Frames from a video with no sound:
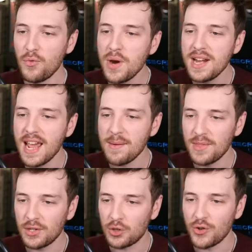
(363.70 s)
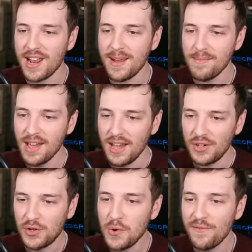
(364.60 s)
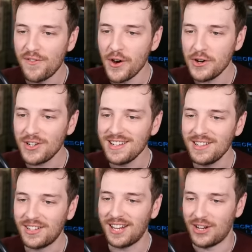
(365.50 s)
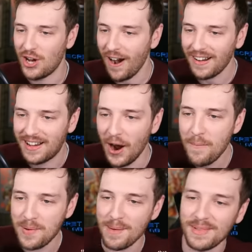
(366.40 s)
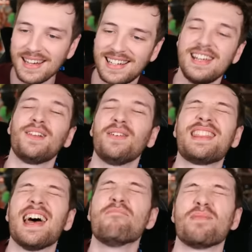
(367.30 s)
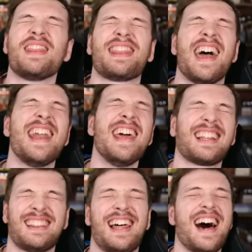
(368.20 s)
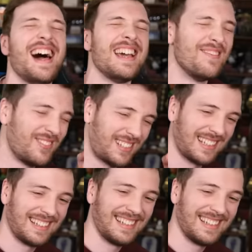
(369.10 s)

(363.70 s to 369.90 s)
rename the stream Two Virgins Chug Copium to deal with their pathetic lives.